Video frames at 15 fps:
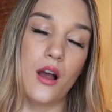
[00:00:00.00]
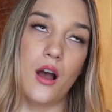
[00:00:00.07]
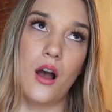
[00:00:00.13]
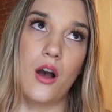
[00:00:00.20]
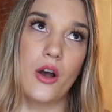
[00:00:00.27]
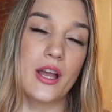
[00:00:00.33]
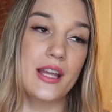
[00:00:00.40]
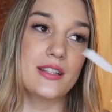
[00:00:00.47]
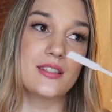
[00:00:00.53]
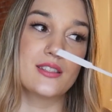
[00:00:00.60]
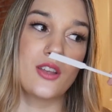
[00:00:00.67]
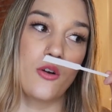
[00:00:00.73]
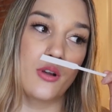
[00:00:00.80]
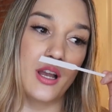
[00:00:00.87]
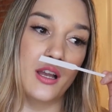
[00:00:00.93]
Oh, it's
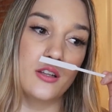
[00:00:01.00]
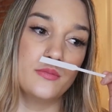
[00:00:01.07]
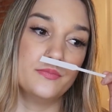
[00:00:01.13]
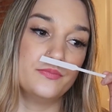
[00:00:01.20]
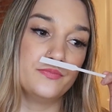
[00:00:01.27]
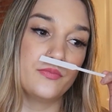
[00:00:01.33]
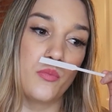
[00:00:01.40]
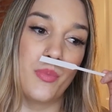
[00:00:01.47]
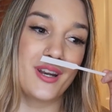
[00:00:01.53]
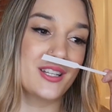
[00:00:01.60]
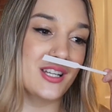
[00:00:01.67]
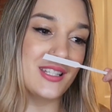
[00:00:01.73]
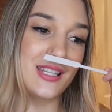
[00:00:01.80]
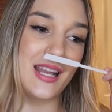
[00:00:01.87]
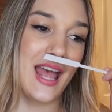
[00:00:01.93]
so good. But it
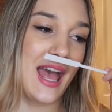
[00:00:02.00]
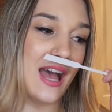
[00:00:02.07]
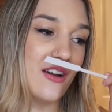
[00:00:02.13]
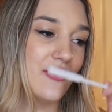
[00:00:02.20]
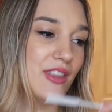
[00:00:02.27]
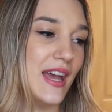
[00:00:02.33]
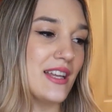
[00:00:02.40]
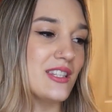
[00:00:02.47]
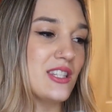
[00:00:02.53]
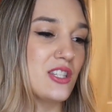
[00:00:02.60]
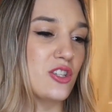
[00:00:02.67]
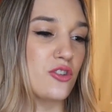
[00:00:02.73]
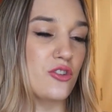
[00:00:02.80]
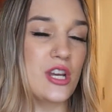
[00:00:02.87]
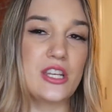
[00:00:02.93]
doesn't have that
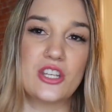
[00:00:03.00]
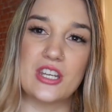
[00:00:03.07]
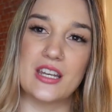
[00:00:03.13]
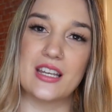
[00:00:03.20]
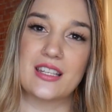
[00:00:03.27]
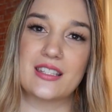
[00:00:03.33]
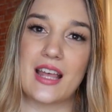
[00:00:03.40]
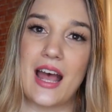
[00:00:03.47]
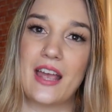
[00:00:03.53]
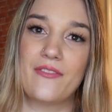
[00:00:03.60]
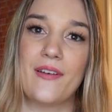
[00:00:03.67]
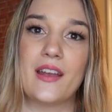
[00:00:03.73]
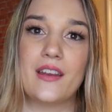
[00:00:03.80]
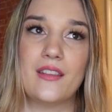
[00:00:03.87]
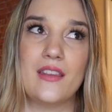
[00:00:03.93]
screechiness that I
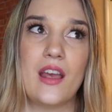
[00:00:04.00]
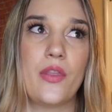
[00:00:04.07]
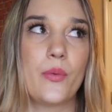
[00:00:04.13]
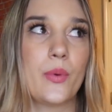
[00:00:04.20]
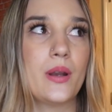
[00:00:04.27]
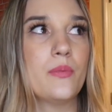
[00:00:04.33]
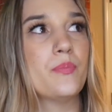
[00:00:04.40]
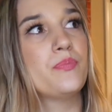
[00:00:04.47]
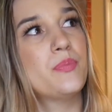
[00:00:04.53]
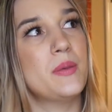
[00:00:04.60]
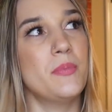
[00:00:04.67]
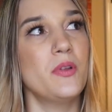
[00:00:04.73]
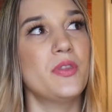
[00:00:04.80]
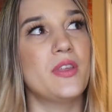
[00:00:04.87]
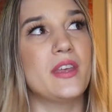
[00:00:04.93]
find in the other one.
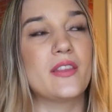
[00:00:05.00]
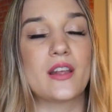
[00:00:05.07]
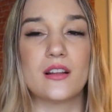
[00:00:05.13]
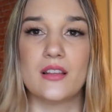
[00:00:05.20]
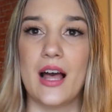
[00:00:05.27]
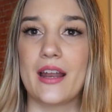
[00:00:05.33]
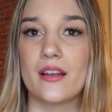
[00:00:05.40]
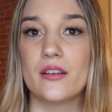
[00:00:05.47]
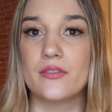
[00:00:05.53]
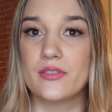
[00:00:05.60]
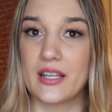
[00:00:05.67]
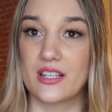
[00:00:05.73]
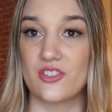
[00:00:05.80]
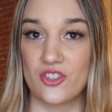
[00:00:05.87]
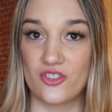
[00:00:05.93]
People think that a lot of
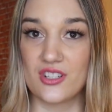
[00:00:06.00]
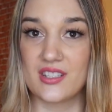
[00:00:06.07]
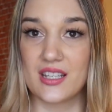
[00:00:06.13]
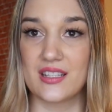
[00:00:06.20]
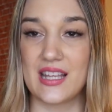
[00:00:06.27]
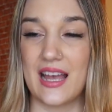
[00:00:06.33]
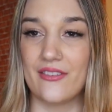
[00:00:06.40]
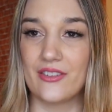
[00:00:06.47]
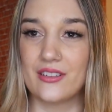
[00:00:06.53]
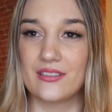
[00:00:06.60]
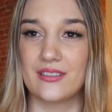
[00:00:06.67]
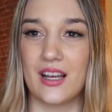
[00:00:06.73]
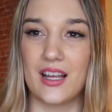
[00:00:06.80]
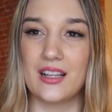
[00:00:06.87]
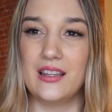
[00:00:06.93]
like citrus scents have
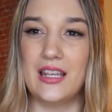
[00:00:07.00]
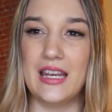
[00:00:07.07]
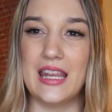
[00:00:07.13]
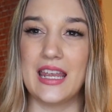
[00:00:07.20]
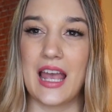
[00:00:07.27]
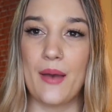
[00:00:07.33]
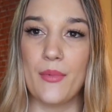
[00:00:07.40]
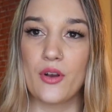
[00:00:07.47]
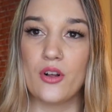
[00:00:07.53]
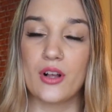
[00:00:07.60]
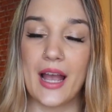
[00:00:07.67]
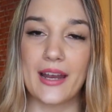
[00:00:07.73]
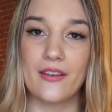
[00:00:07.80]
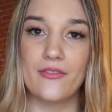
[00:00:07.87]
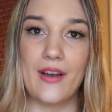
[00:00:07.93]
a cleaning chemical
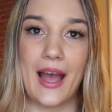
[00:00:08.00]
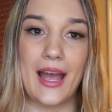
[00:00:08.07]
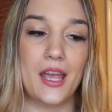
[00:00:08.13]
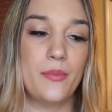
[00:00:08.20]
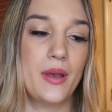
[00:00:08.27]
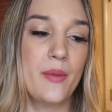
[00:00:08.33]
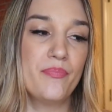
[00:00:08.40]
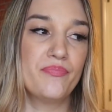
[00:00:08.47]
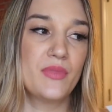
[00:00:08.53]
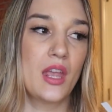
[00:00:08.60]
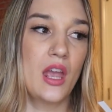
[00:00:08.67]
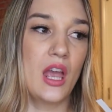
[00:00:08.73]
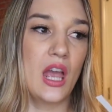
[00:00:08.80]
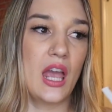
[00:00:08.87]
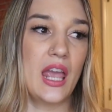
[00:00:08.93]
kind of vibe,
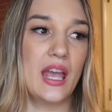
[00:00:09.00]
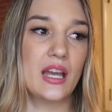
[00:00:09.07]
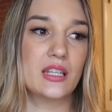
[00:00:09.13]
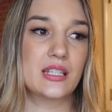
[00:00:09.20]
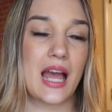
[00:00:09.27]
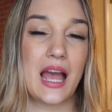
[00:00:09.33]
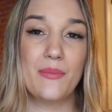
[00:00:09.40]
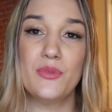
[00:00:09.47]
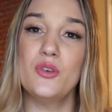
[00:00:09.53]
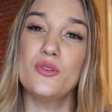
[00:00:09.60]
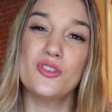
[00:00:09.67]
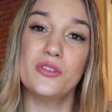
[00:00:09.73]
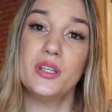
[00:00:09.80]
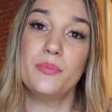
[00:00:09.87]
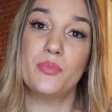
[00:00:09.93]
and I'm
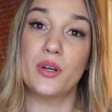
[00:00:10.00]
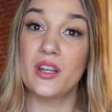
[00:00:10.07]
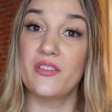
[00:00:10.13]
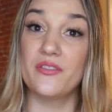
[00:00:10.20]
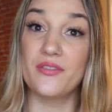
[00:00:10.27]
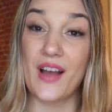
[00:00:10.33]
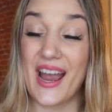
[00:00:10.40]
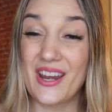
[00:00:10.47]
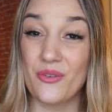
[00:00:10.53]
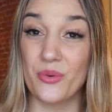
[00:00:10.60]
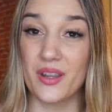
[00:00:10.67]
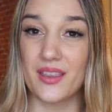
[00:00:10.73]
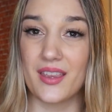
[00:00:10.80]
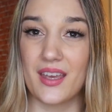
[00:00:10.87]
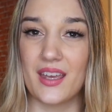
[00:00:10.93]
usually pretty fine
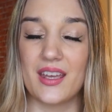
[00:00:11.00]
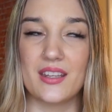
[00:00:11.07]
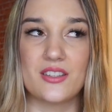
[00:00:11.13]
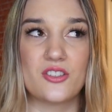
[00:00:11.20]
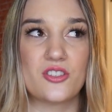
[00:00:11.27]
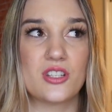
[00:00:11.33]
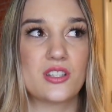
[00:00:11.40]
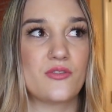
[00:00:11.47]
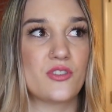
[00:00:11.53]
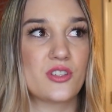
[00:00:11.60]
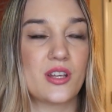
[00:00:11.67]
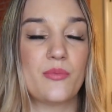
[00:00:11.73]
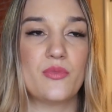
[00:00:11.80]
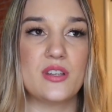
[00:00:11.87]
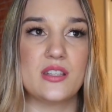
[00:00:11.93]
with it. It's just for
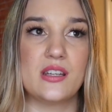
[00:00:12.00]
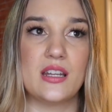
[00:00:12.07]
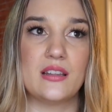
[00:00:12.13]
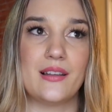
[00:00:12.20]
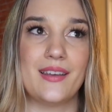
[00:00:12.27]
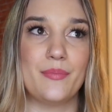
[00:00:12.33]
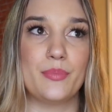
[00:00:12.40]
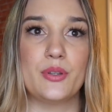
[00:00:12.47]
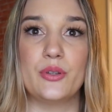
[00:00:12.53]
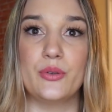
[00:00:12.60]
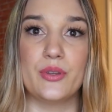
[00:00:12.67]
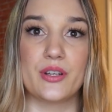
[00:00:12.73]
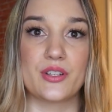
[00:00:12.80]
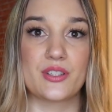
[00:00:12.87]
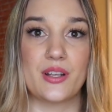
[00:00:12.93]
some reason in light blue,
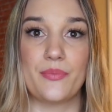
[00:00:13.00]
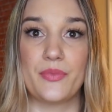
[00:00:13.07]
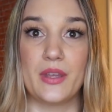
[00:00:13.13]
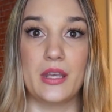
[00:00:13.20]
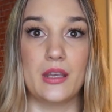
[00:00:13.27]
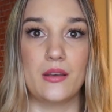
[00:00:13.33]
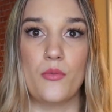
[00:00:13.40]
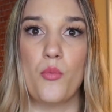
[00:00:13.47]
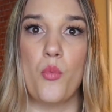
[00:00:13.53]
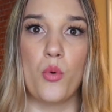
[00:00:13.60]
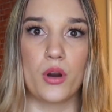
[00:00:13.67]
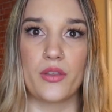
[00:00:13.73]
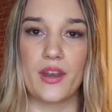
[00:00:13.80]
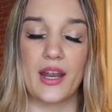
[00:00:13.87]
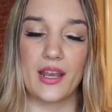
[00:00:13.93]
there's something
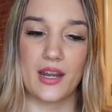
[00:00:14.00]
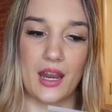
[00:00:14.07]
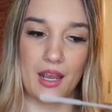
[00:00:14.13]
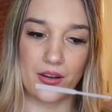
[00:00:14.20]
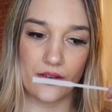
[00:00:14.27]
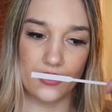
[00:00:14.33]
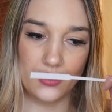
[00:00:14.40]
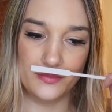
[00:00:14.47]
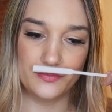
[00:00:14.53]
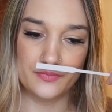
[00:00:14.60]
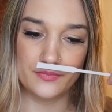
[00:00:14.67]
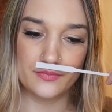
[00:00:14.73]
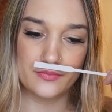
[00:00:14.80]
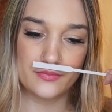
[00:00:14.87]
more than I can handle.